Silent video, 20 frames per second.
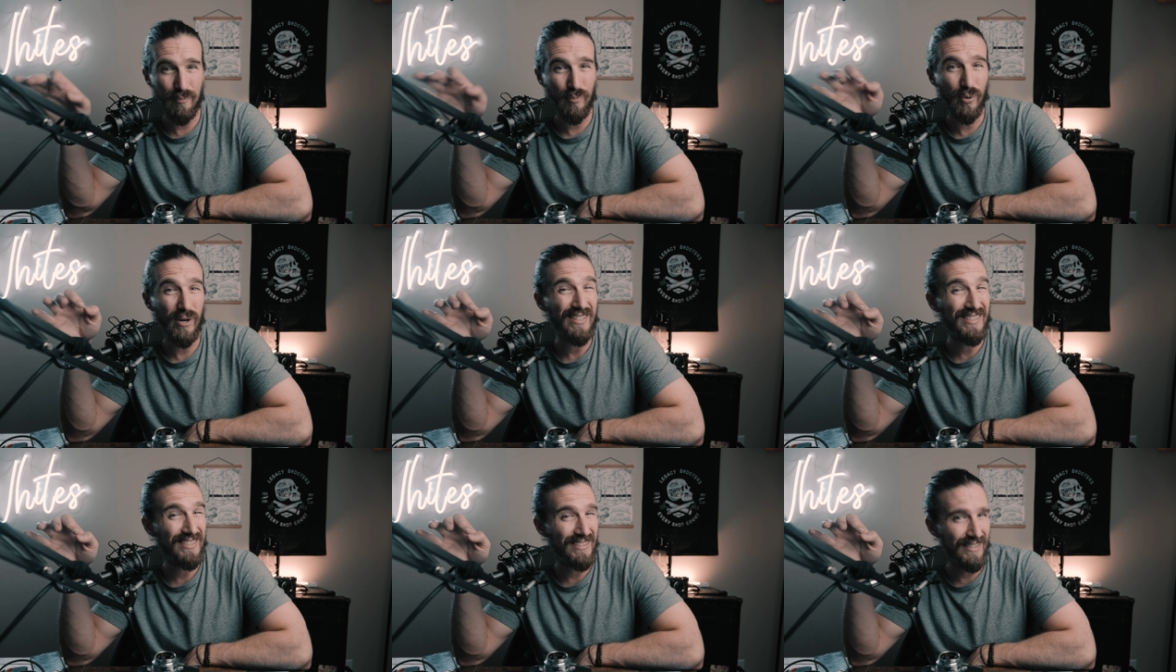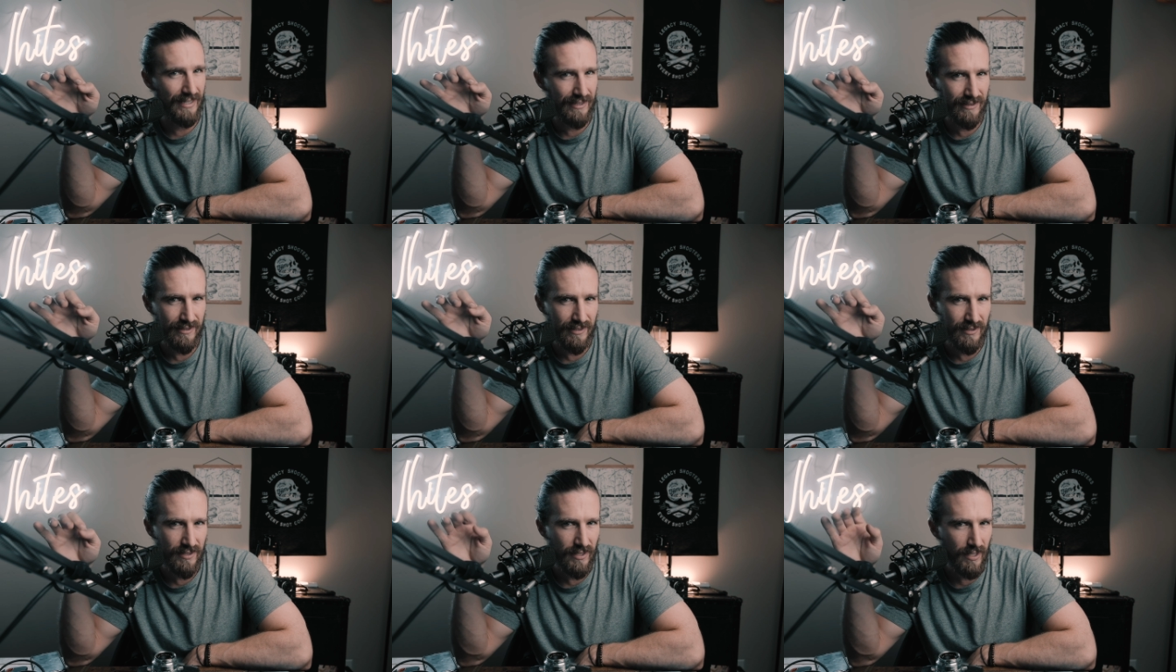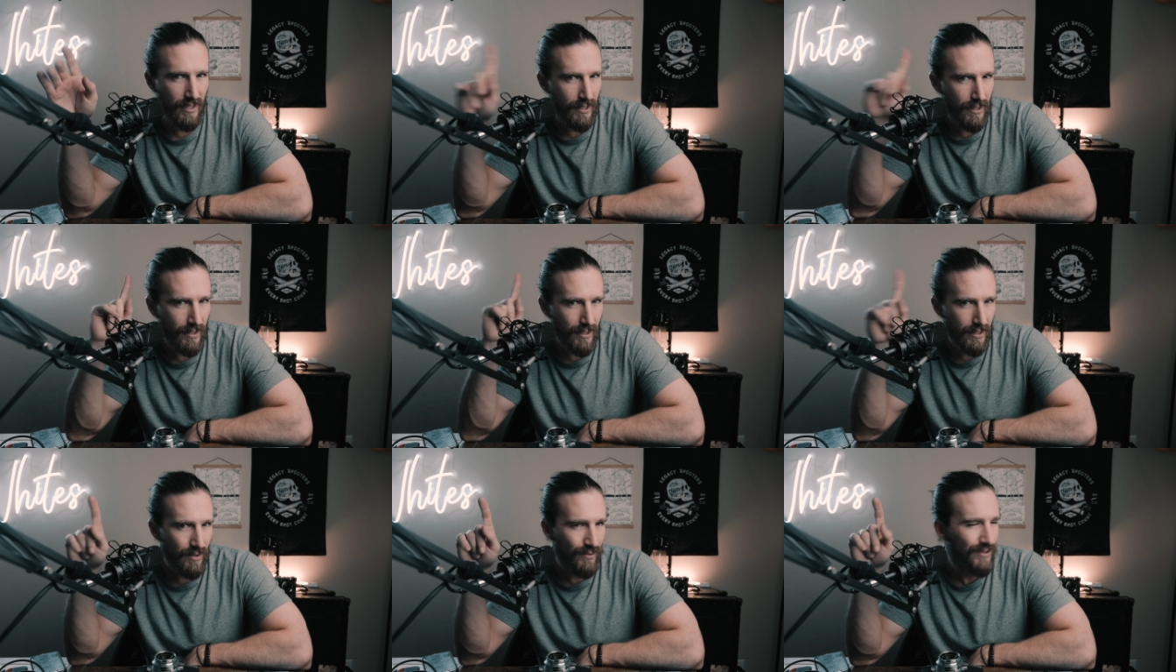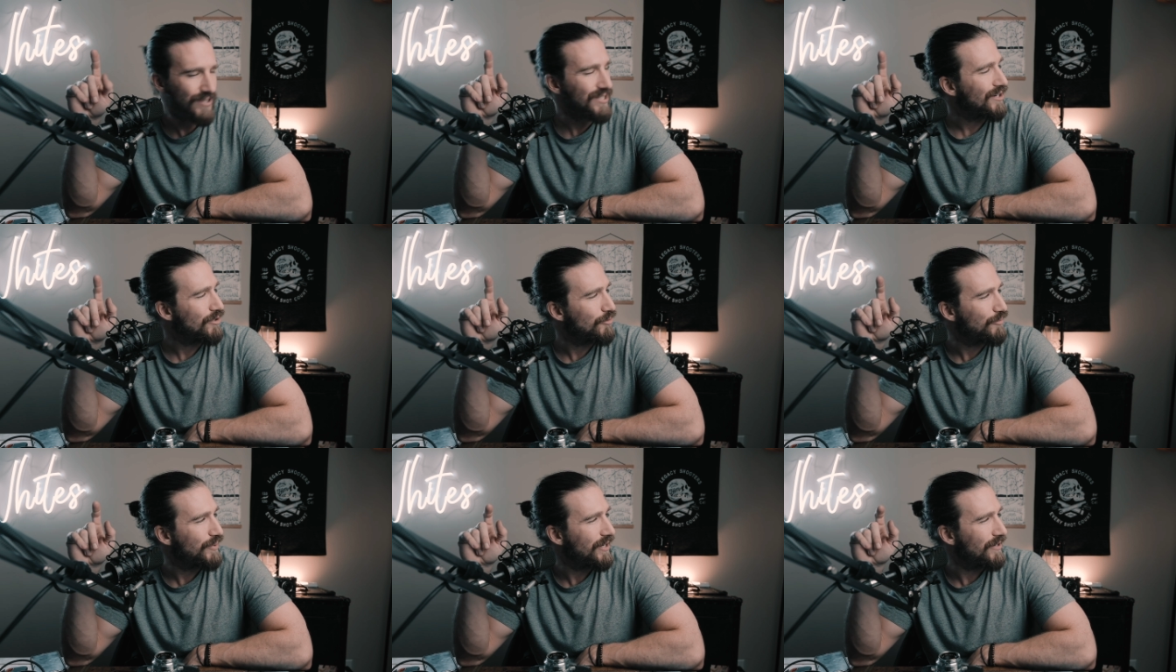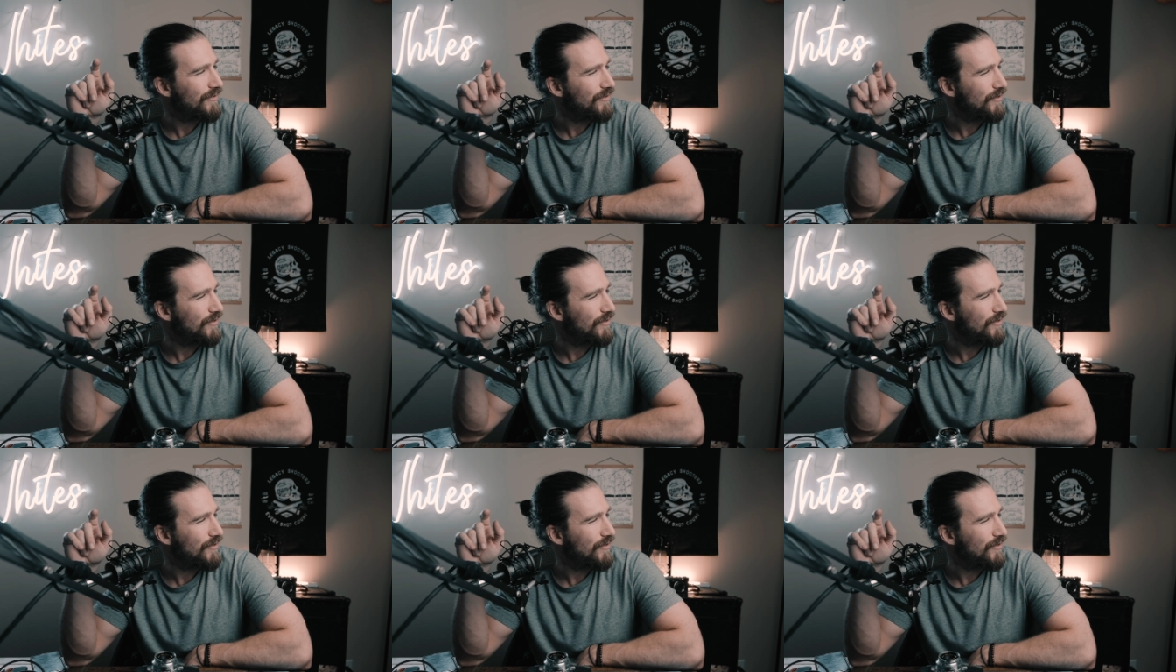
press lenses, which I repaired